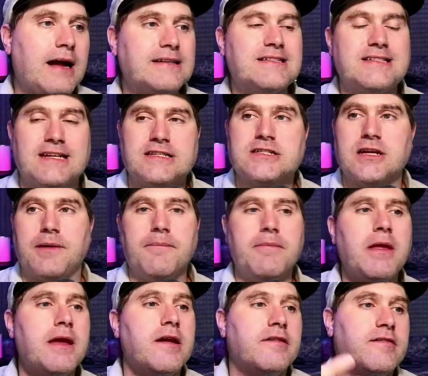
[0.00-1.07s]
system.
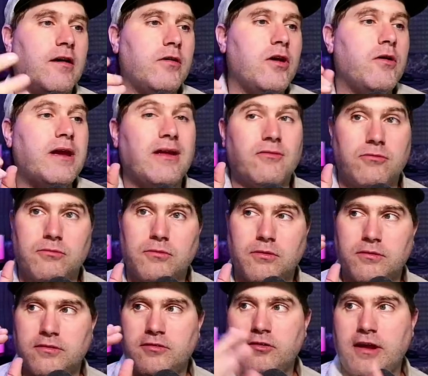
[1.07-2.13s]
So you can,
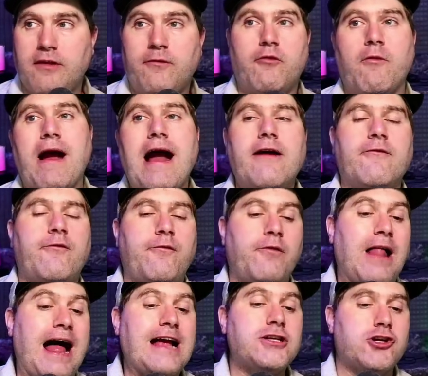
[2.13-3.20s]
if
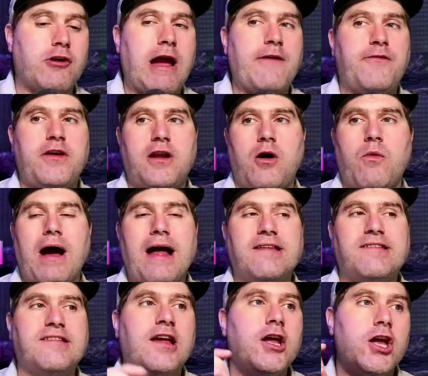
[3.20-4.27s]
flash
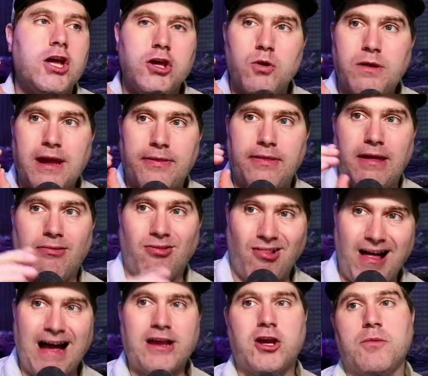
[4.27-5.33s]
GrapheneOS, you can then
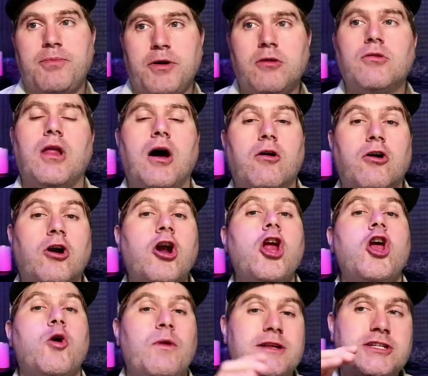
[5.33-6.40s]
lock your bootloader,
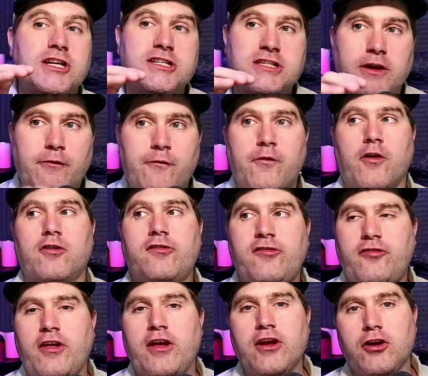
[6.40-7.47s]
which is the
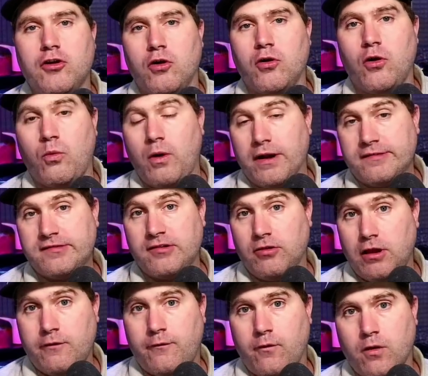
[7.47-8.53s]
first thing Google wants to
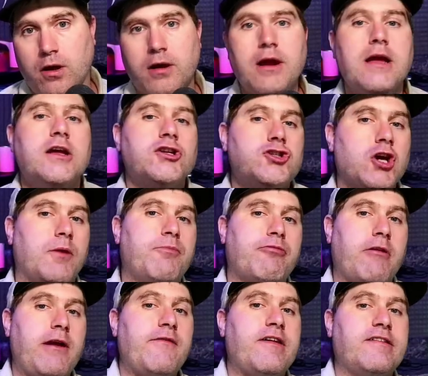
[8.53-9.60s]
look for. So
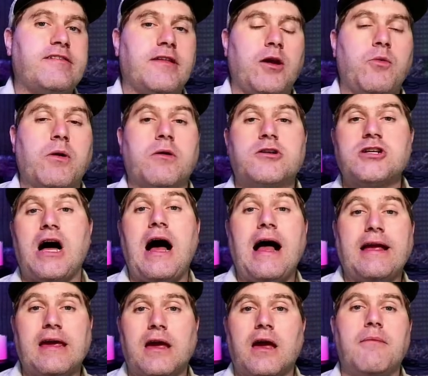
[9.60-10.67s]
previously we were
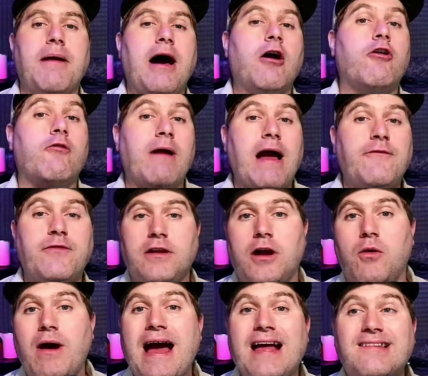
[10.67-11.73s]
talking about
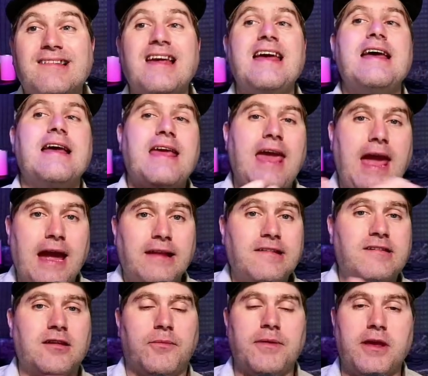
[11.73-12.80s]
GrapheneOS can
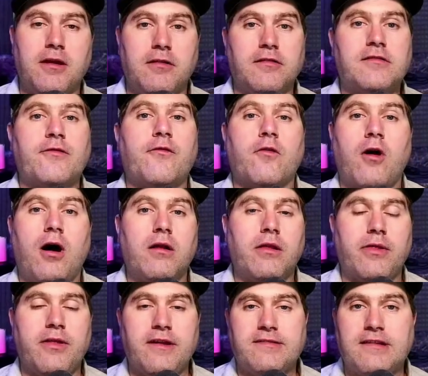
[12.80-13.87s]
still be used for
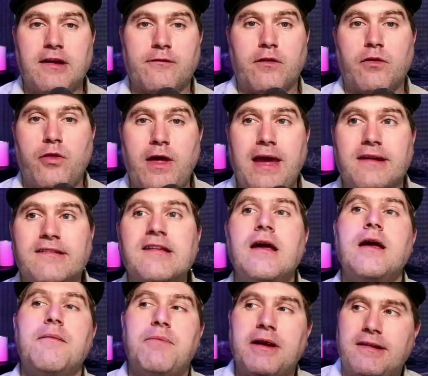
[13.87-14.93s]
all of these different things,
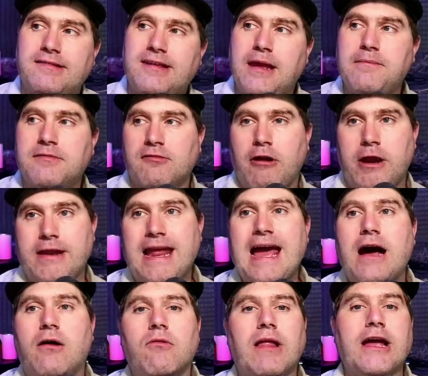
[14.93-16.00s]
but it seems right
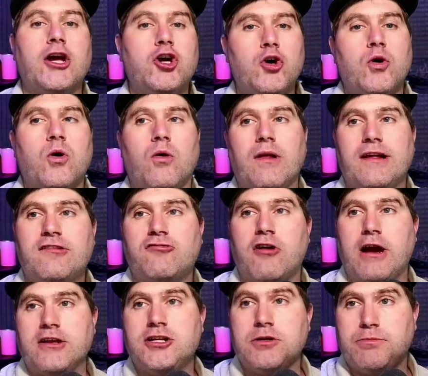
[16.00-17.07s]
now like Google is
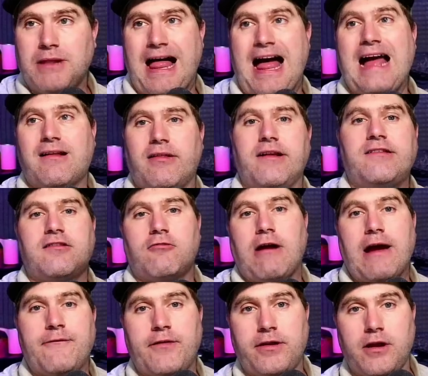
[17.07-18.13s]
trying to blacklist
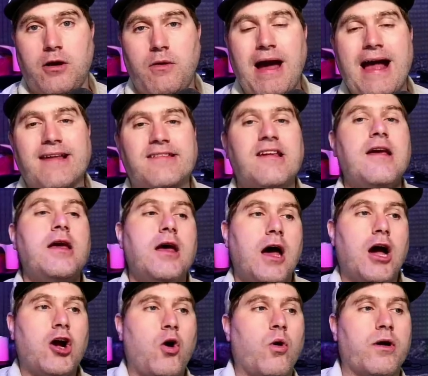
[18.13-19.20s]
GrapheneOS,
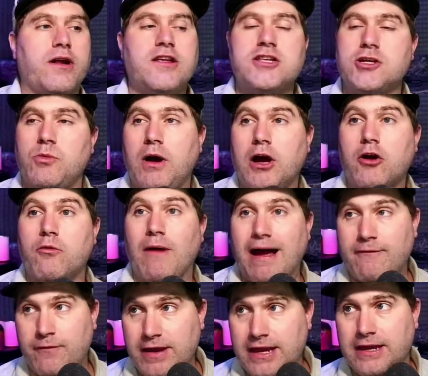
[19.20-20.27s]
according to what
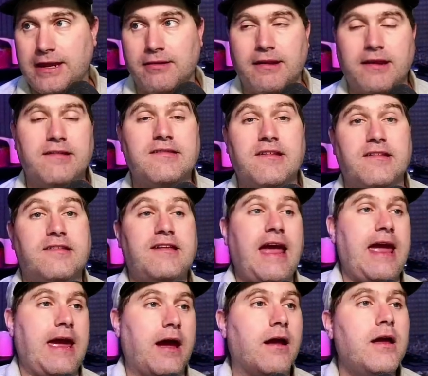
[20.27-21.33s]
Graphene at least is
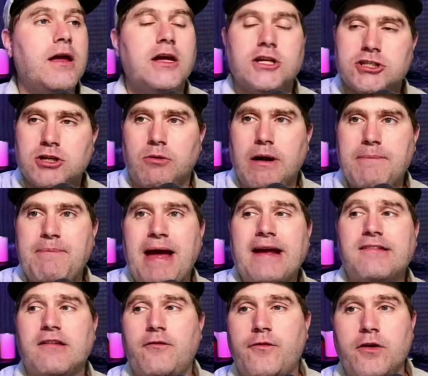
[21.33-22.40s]
saying. So it
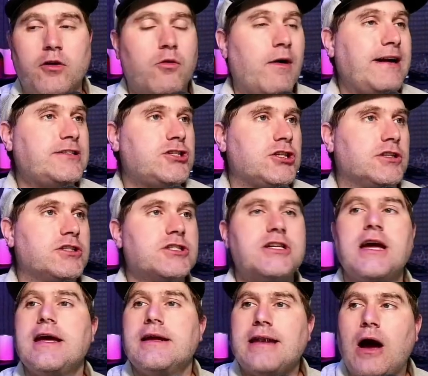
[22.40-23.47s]
begs a few questions.
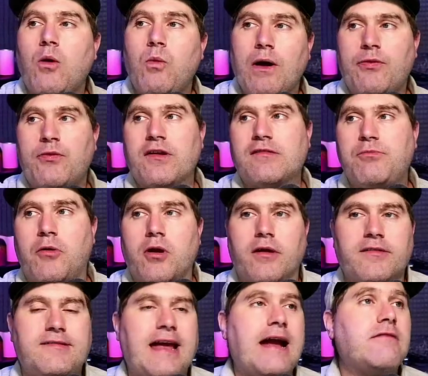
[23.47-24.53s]
Now, what this
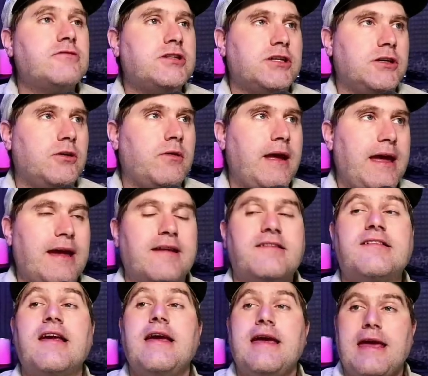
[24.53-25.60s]
boils down to
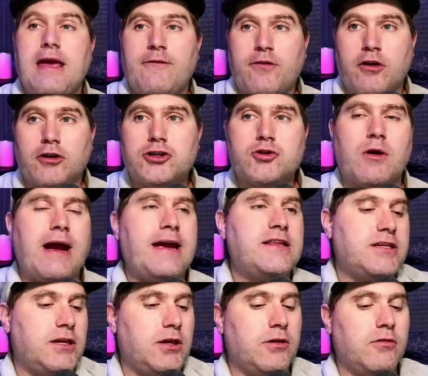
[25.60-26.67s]
is, if you're trying
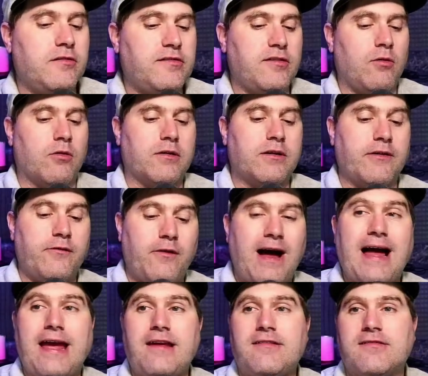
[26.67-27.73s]
to use your
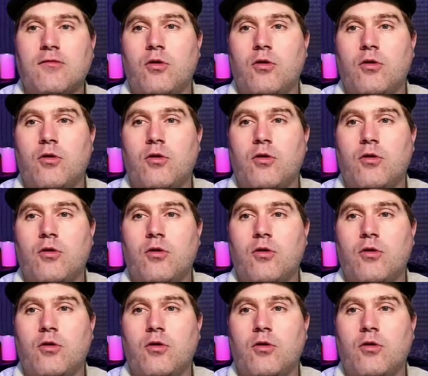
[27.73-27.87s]
device